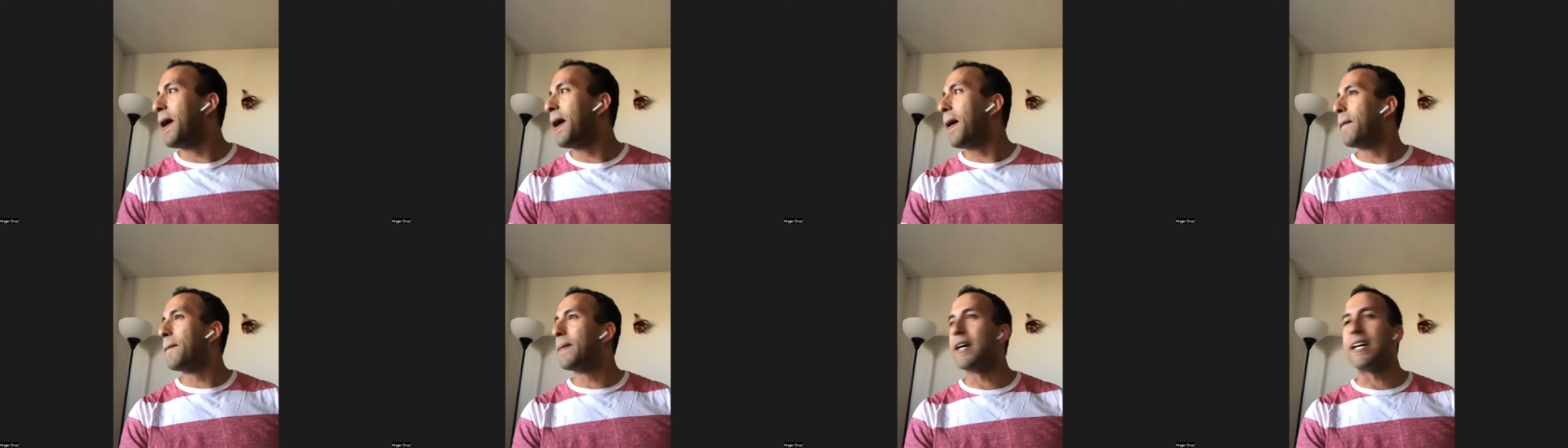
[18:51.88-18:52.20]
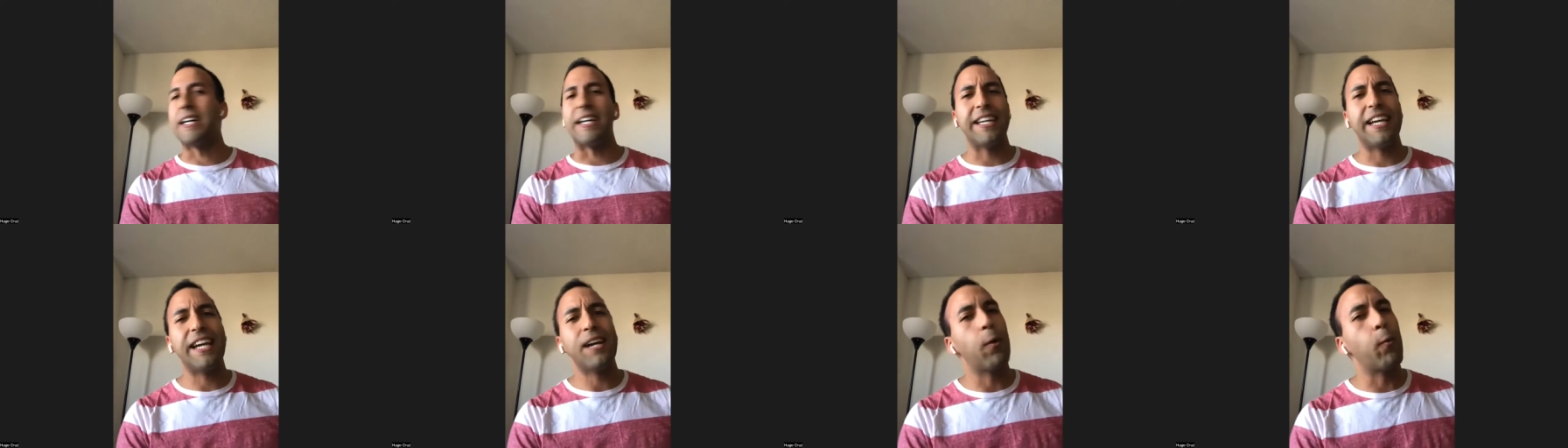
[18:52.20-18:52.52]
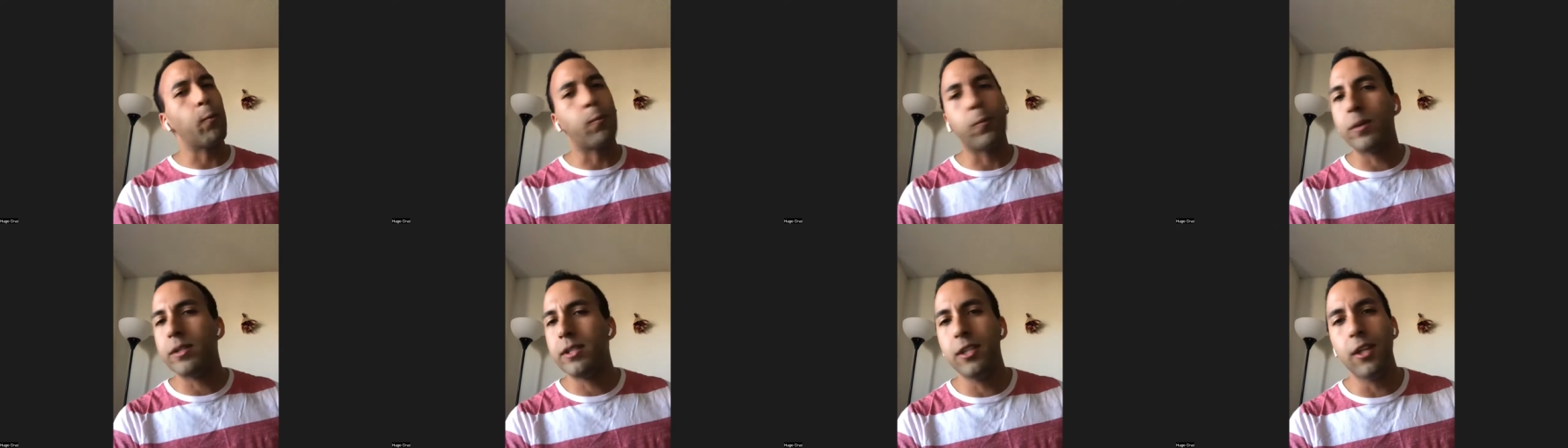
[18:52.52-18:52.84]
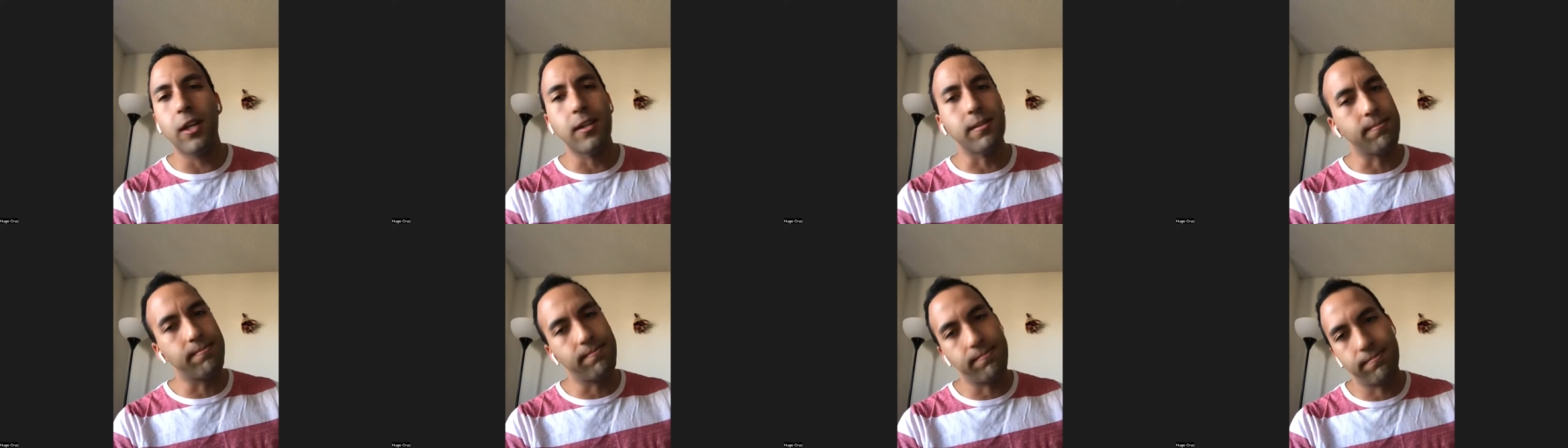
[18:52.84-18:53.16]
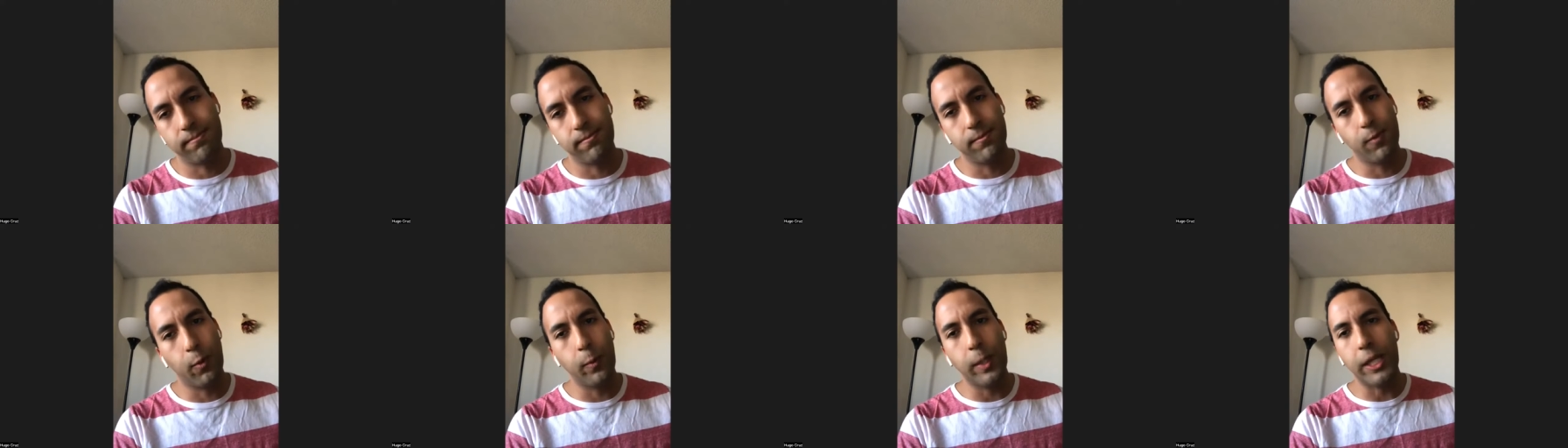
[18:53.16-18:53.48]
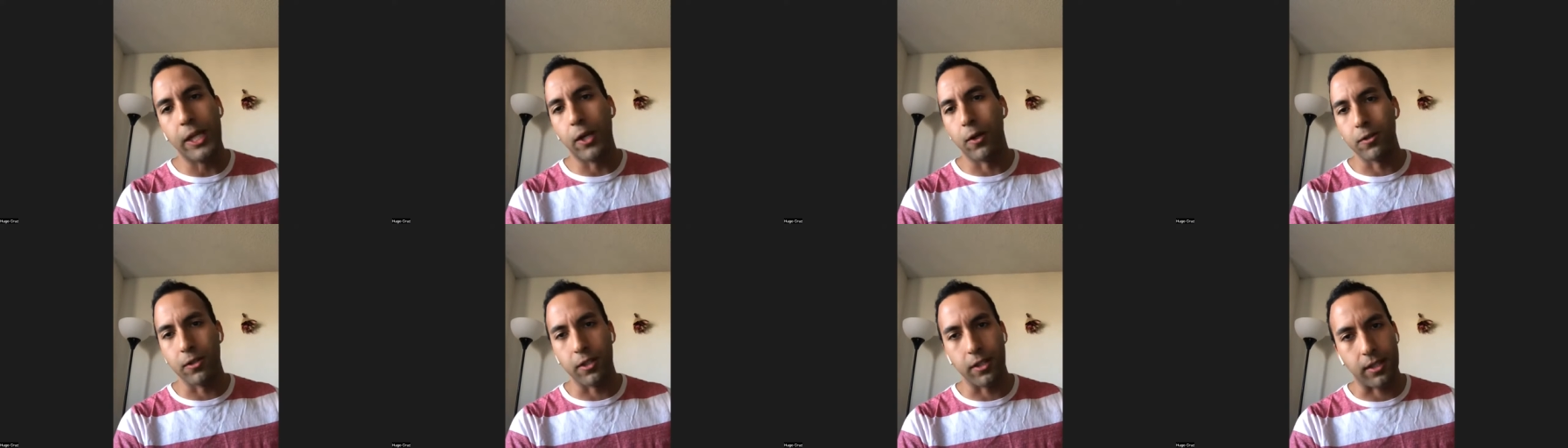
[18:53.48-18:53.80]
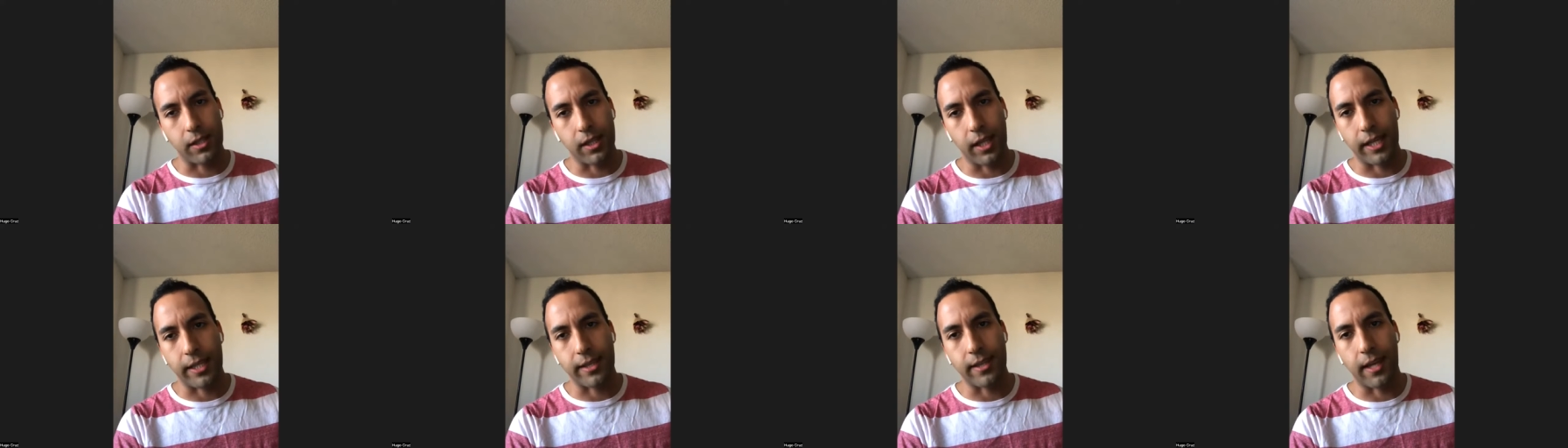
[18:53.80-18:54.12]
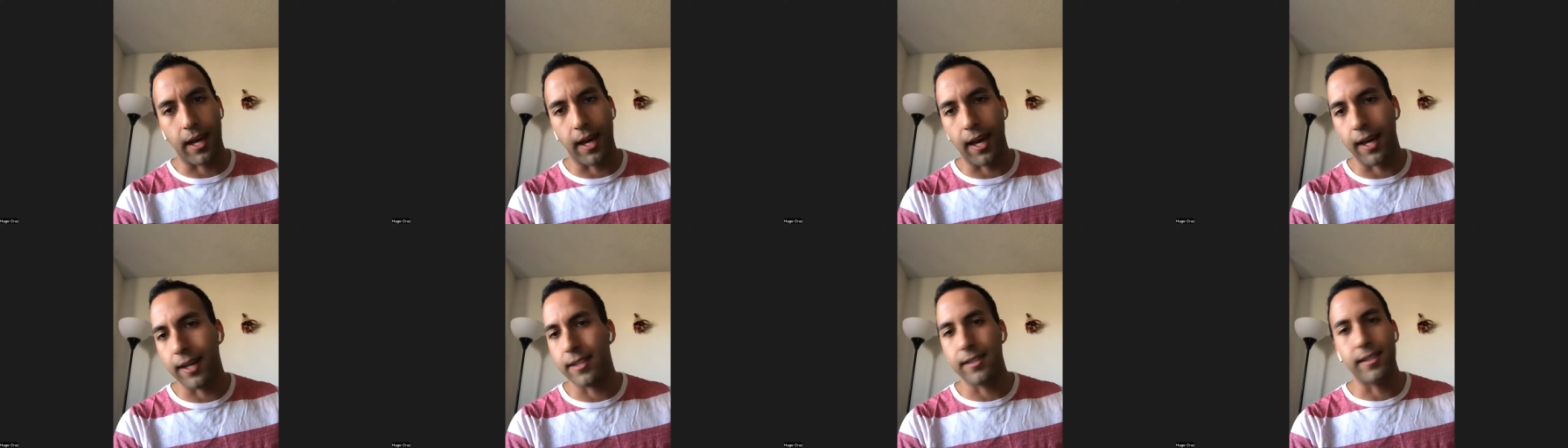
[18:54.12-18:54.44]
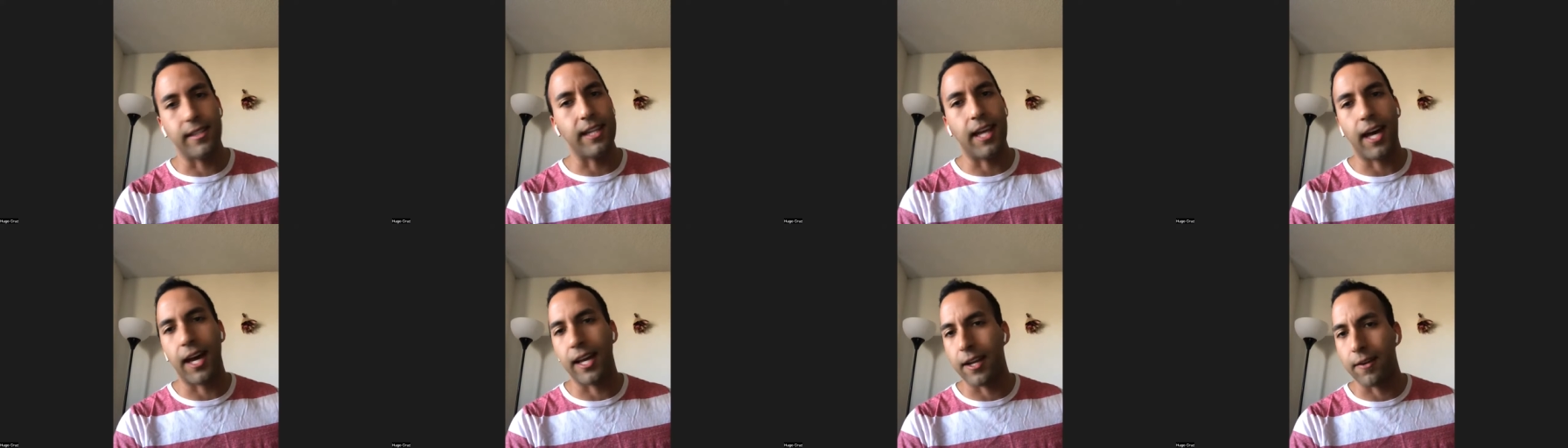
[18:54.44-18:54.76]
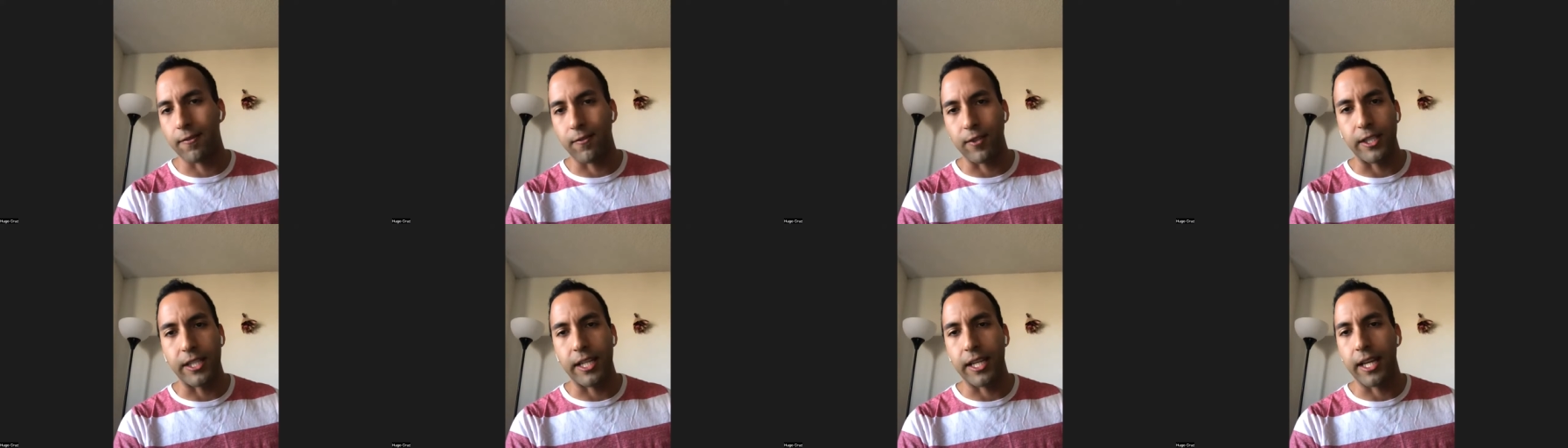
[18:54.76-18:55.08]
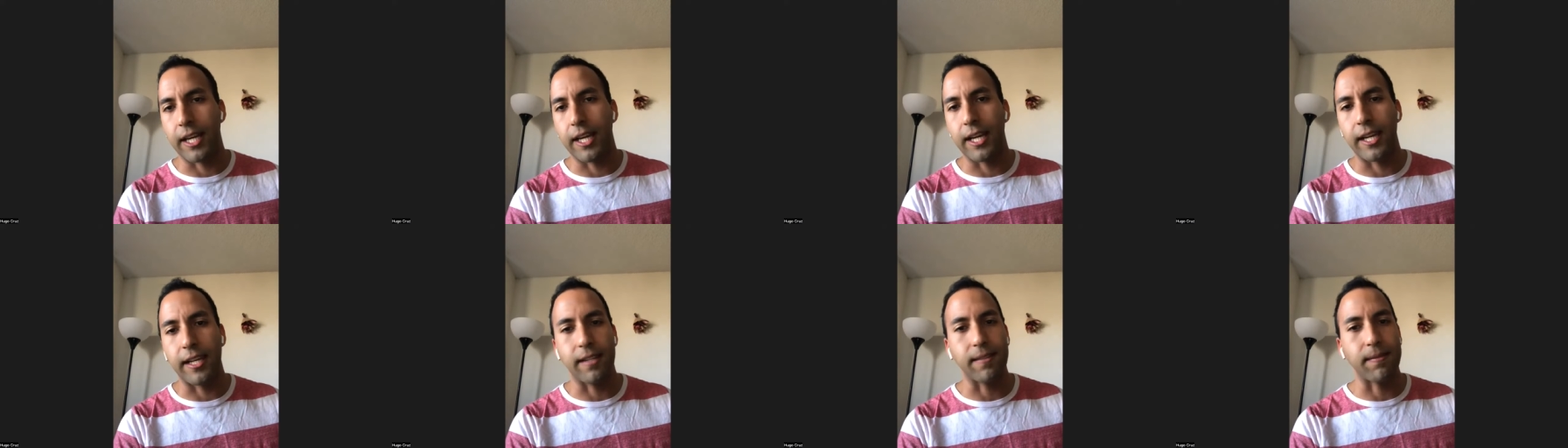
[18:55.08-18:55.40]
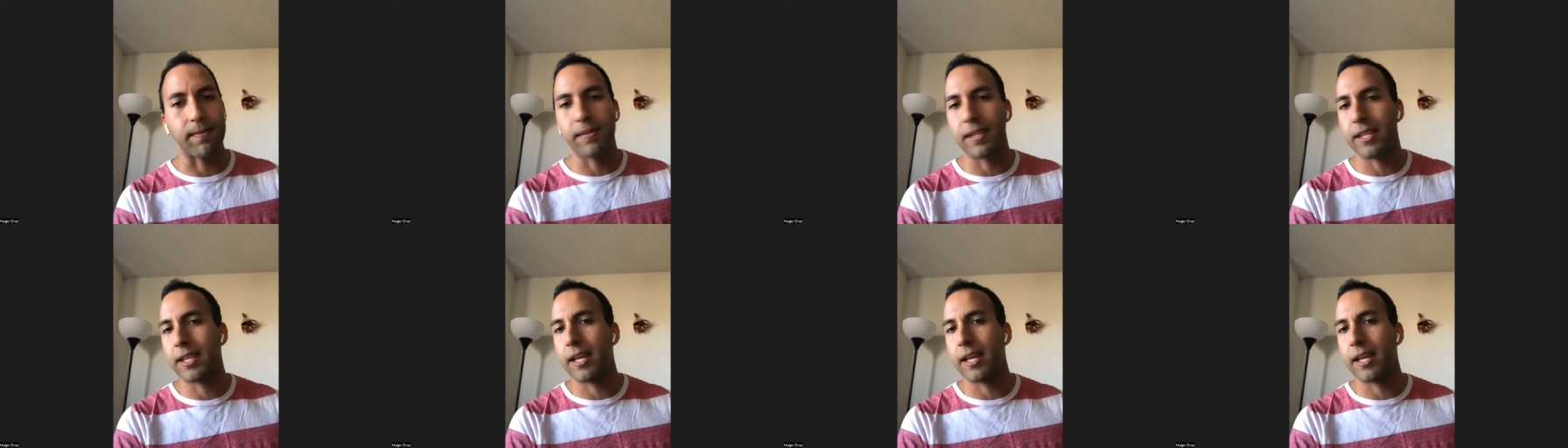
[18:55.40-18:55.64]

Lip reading: But no, we don't look like that. Not every day.